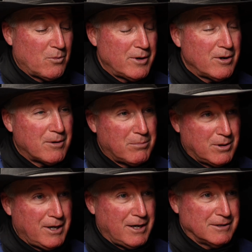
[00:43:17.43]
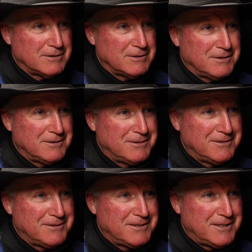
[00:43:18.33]
We are blessed
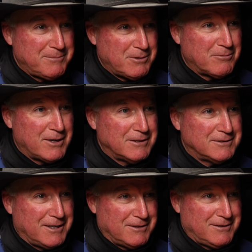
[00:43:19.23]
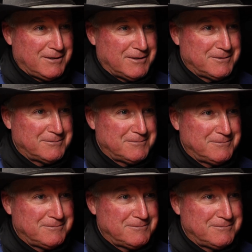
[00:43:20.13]
to be raised out there.
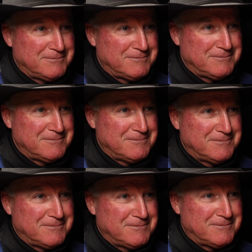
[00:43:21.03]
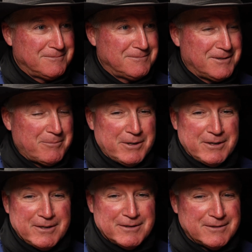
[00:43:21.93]
I
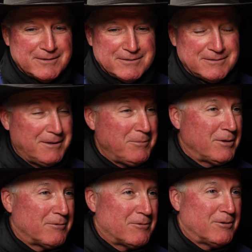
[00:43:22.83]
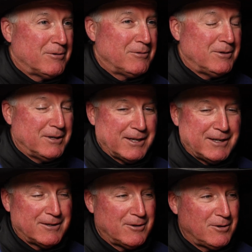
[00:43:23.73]
mean, I'm on the road and I
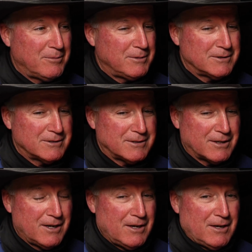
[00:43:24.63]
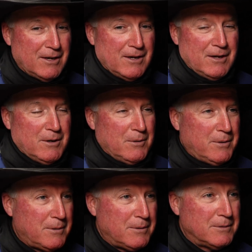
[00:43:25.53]
get home and it's just like,
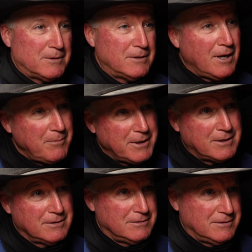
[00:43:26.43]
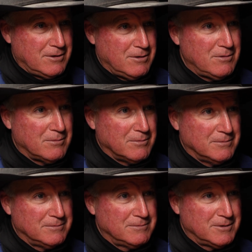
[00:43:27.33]
whew, not because it's
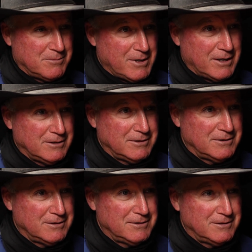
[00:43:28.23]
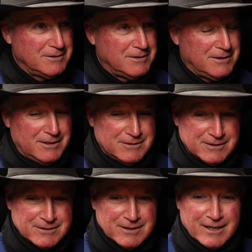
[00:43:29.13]
home so much,
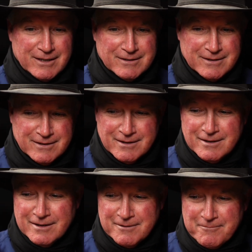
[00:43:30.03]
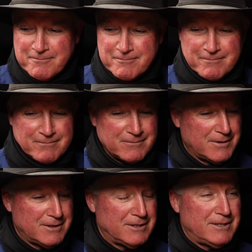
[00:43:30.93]
it's like
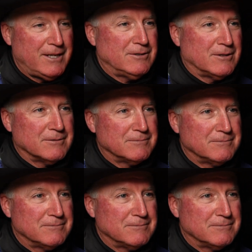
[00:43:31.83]
you see nature.